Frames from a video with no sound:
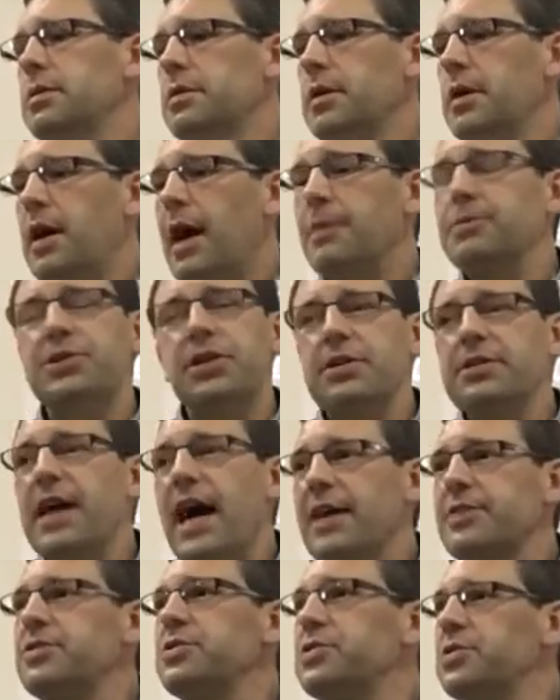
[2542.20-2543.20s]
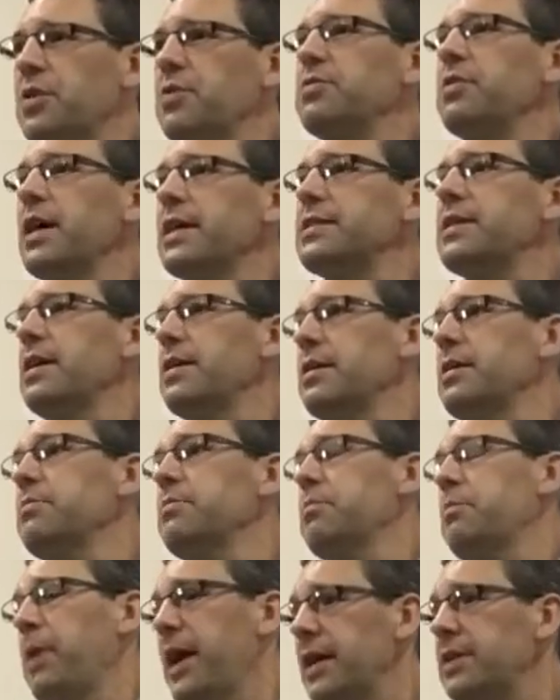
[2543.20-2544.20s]
I'm sure doctors don't like
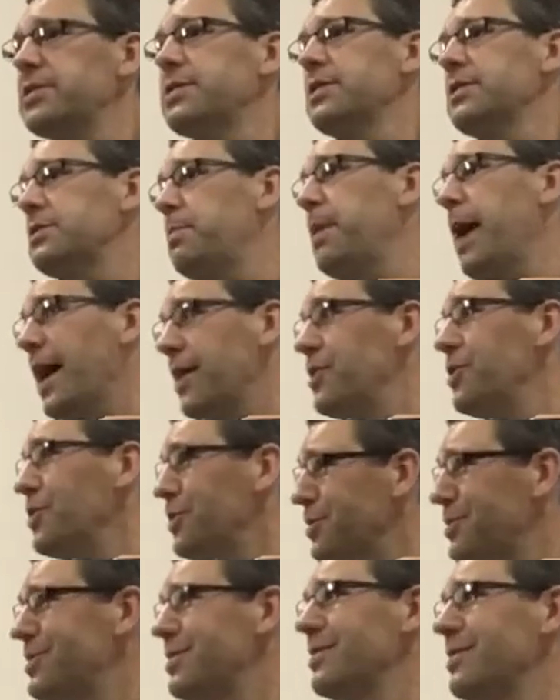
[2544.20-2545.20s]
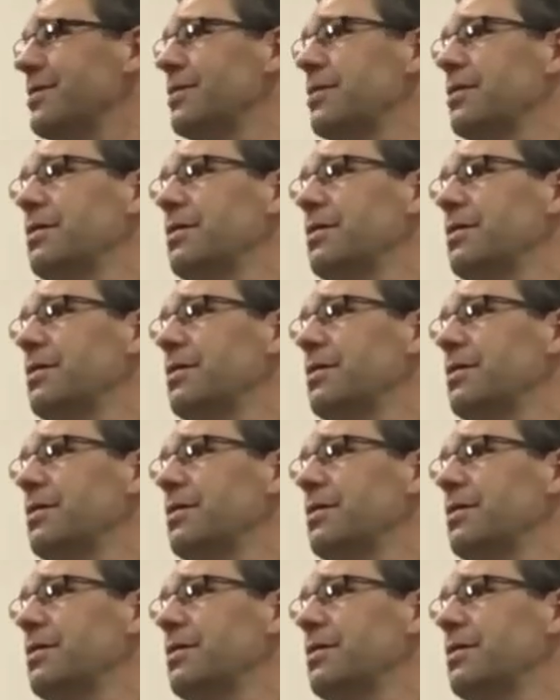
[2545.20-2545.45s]
telling patients bad news.